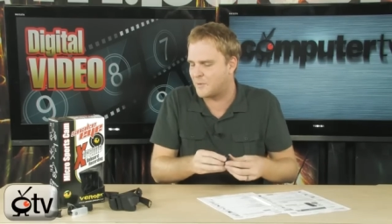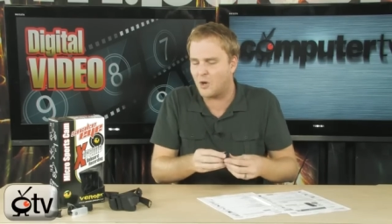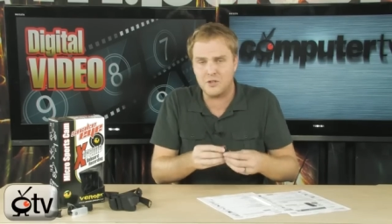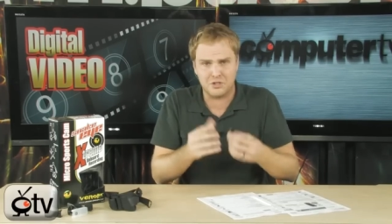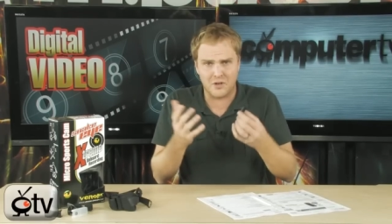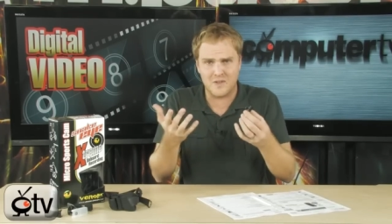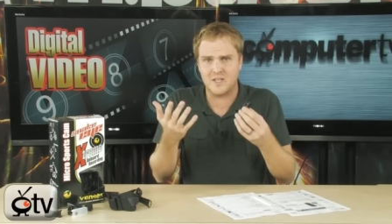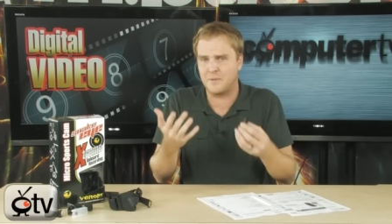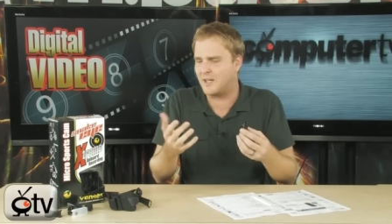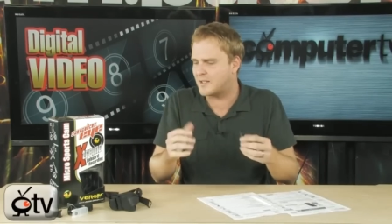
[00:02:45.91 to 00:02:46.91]
Let me go ahead and show you
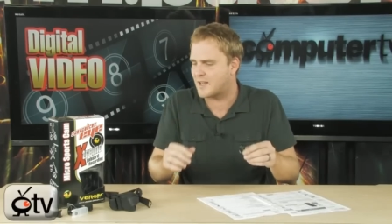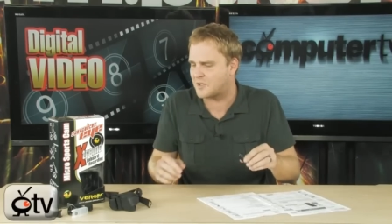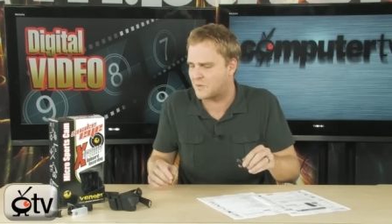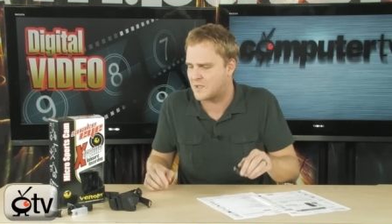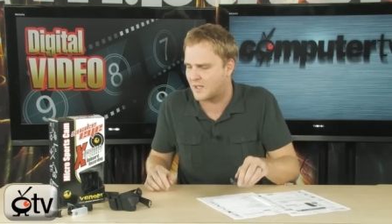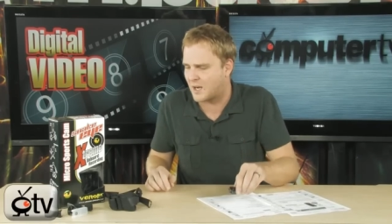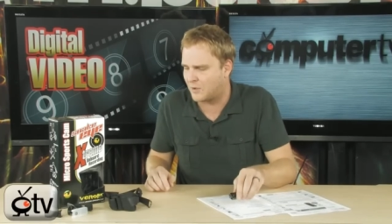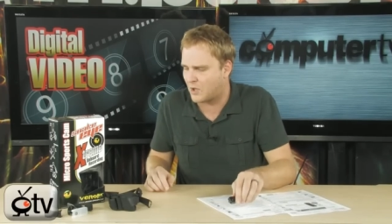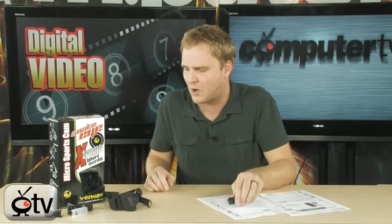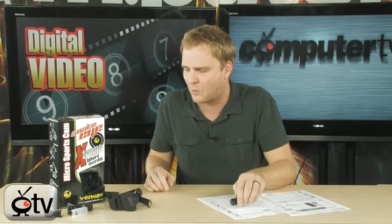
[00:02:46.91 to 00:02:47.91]
some of the accessories that come
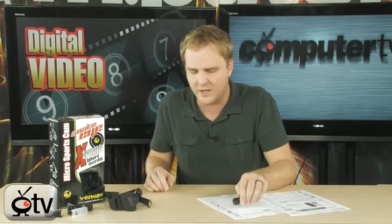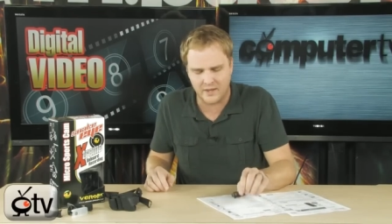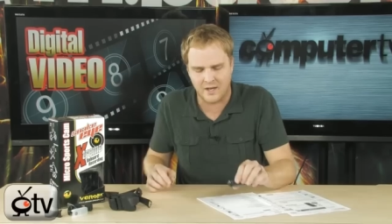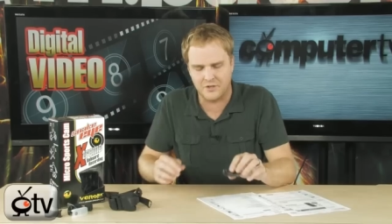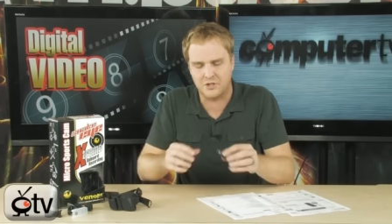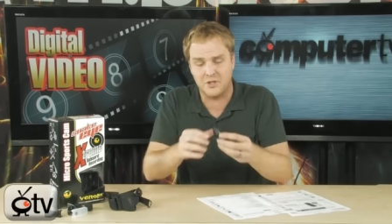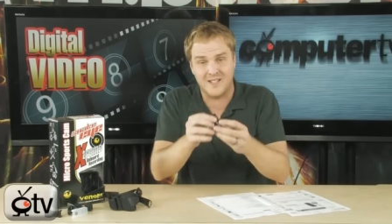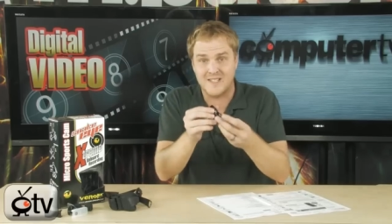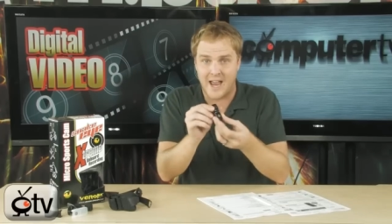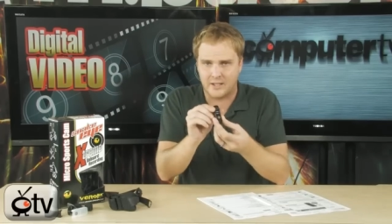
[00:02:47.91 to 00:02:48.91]
along with it, and then I'll show you
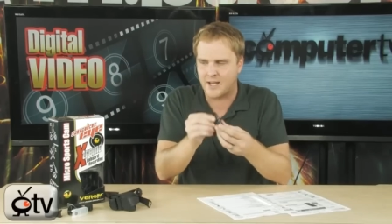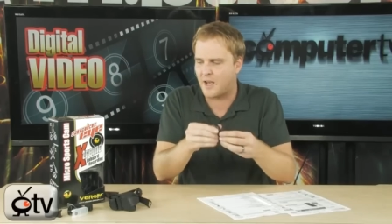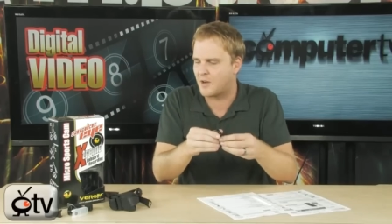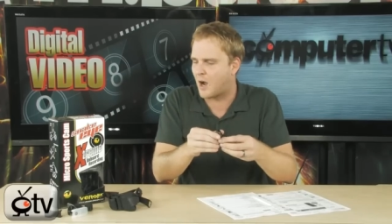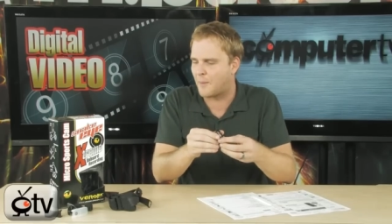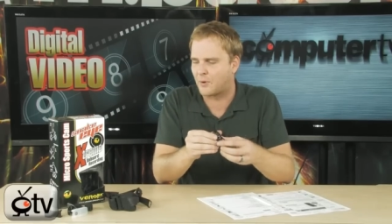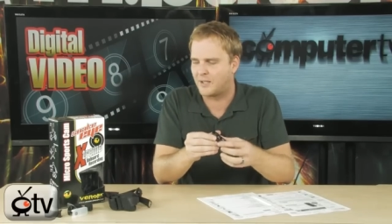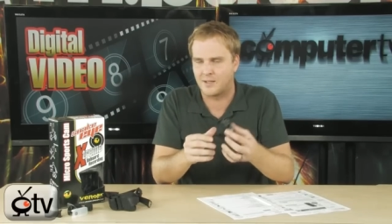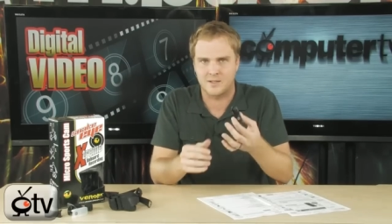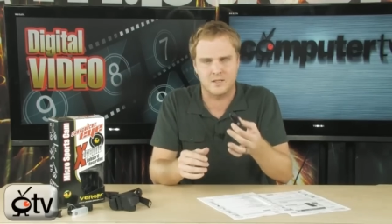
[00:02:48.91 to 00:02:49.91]
exactly how you
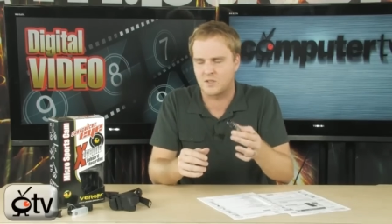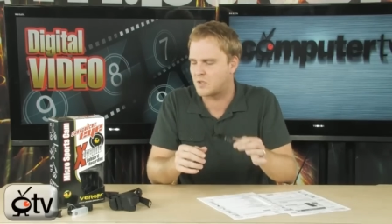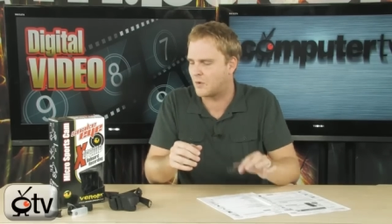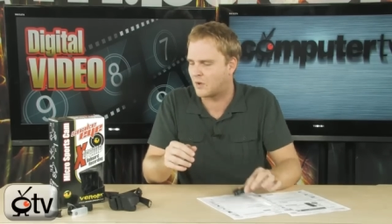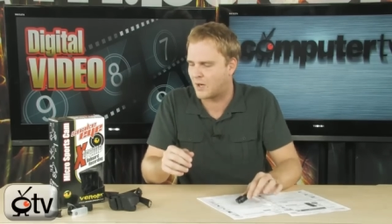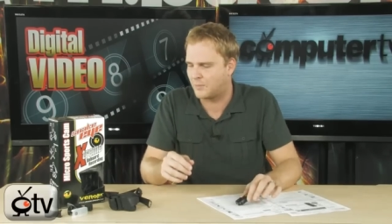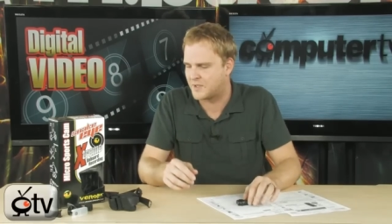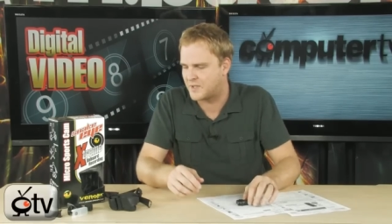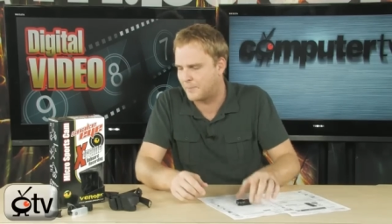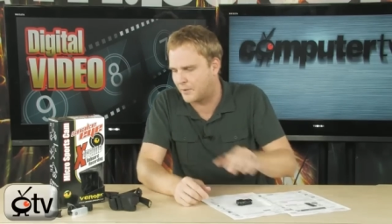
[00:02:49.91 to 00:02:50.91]
operate this because it's so
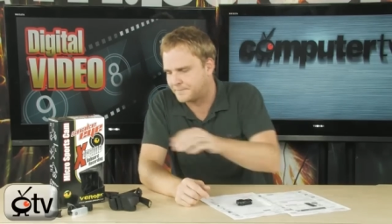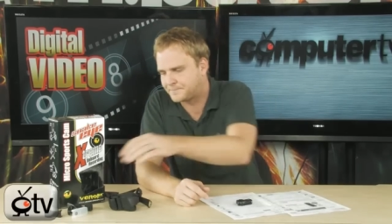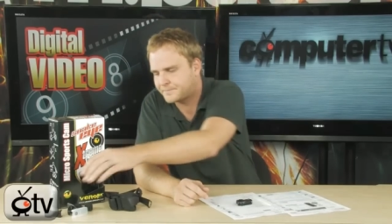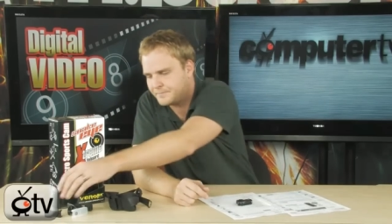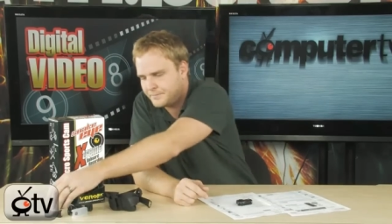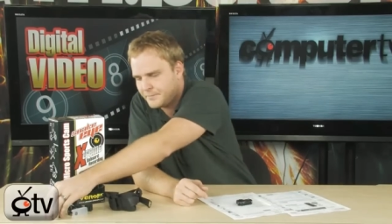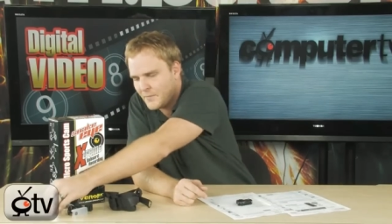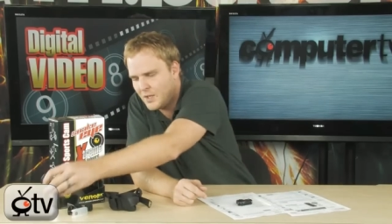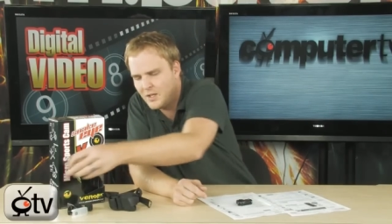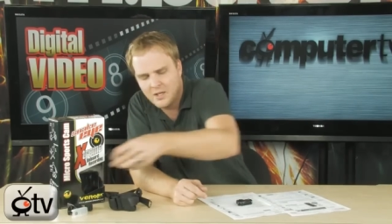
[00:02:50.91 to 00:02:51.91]
incredibly simple.
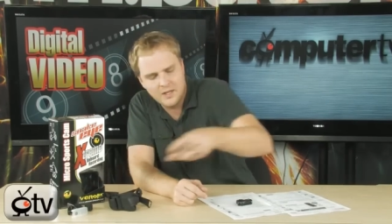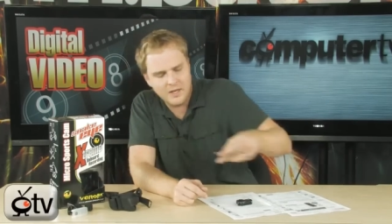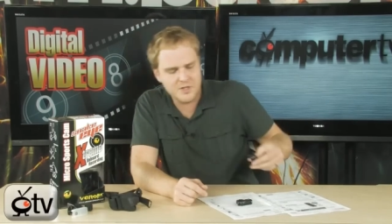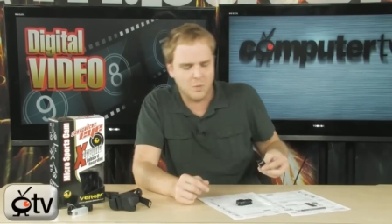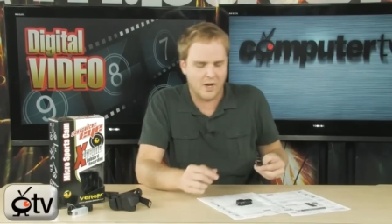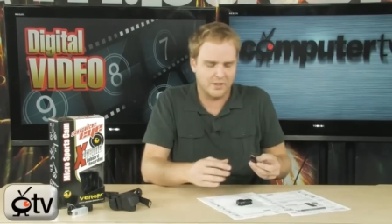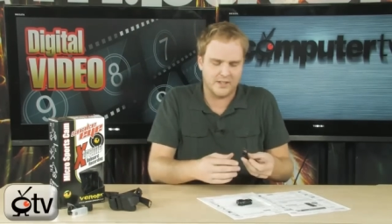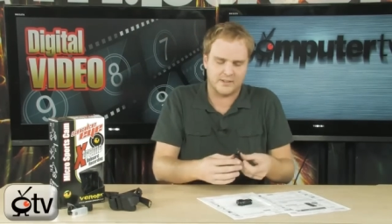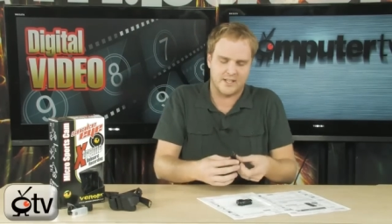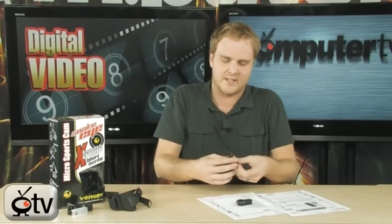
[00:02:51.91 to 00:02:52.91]
Here's one. Look
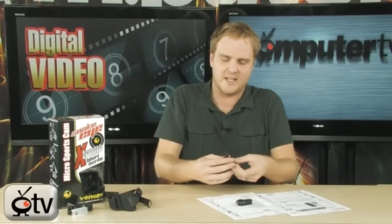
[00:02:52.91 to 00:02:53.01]
at this.